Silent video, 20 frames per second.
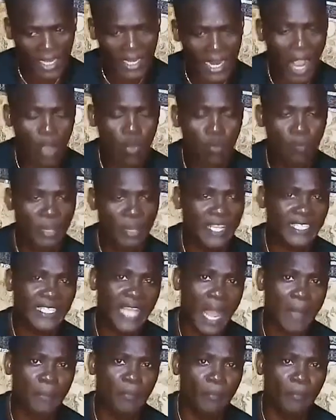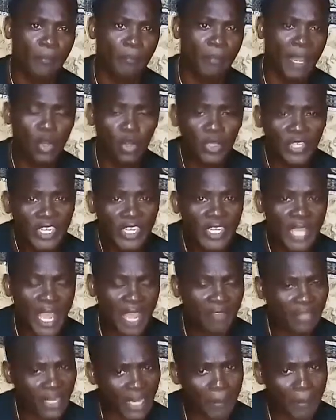I will play some melody.
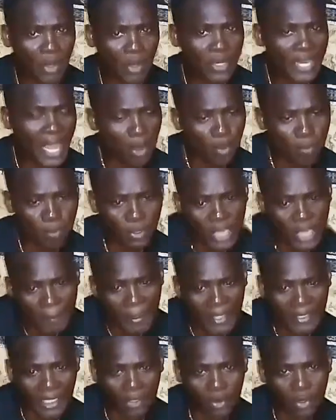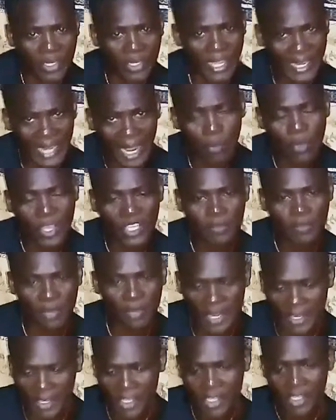After the melody, I will put the pentatonic and I will
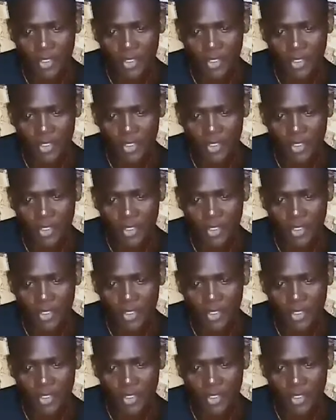explain.